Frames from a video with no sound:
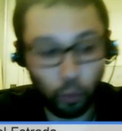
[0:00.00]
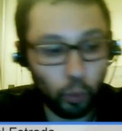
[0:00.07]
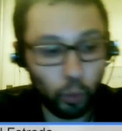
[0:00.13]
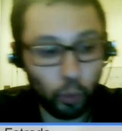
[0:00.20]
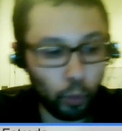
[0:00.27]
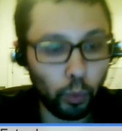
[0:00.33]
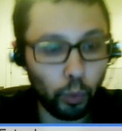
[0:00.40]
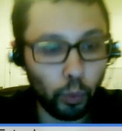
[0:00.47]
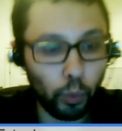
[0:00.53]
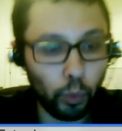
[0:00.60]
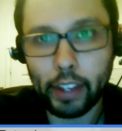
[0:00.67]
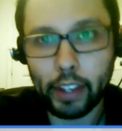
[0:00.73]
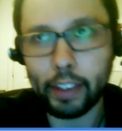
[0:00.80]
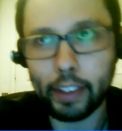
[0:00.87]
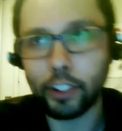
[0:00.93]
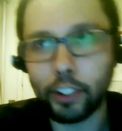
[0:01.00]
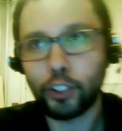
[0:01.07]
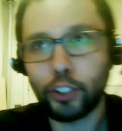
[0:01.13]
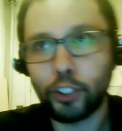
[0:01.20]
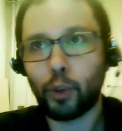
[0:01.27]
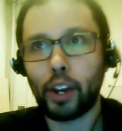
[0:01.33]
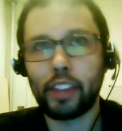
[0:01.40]
Right, and that's
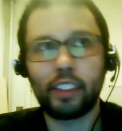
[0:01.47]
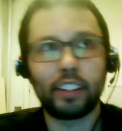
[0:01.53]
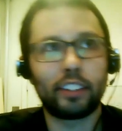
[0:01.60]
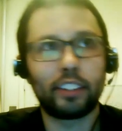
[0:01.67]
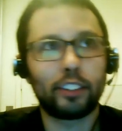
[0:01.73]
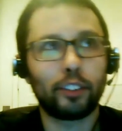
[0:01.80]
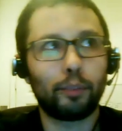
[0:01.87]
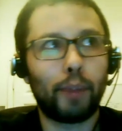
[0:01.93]
also why this